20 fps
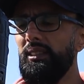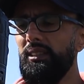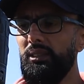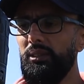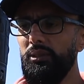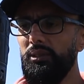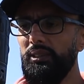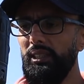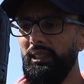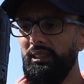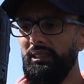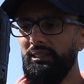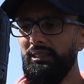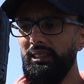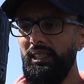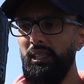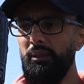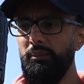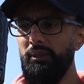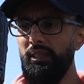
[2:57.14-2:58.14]
2-second
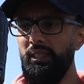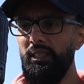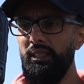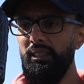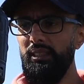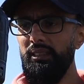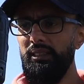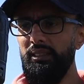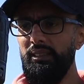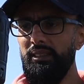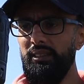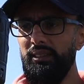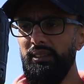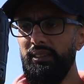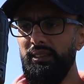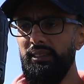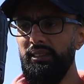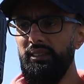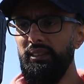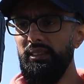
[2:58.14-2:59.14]
timer.
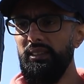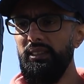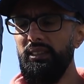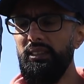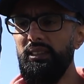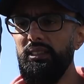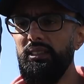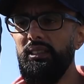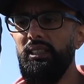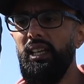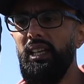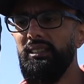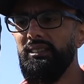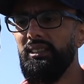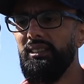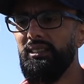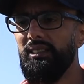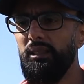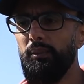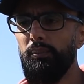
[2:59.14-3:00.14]
Nice
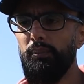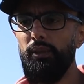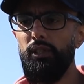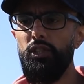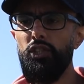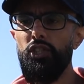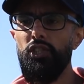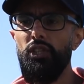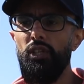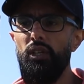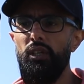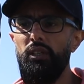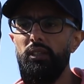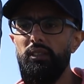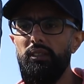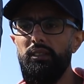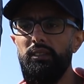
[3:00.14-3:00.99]
and simple shot.